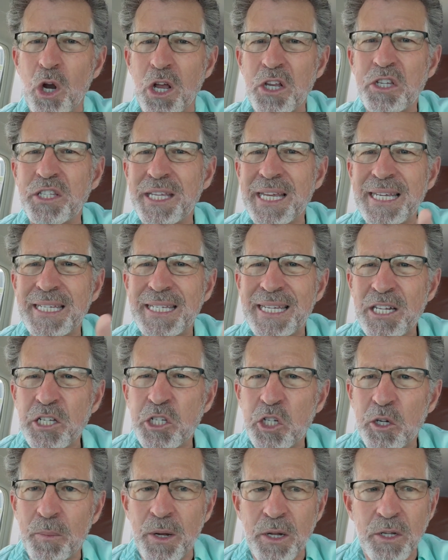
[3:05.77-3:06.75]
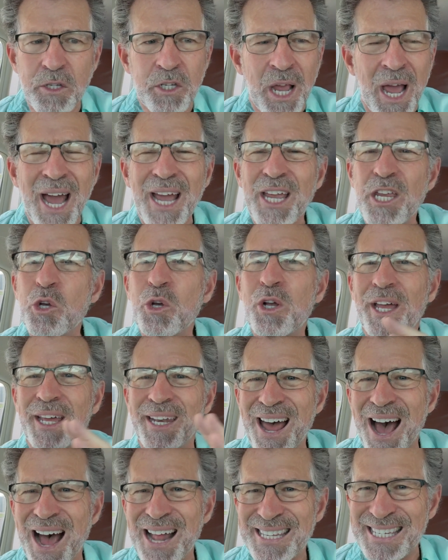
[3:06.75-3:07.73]
trust these instruments you
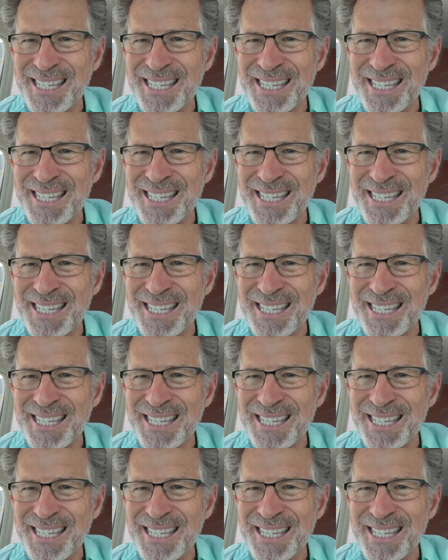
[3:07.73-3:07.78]
cannot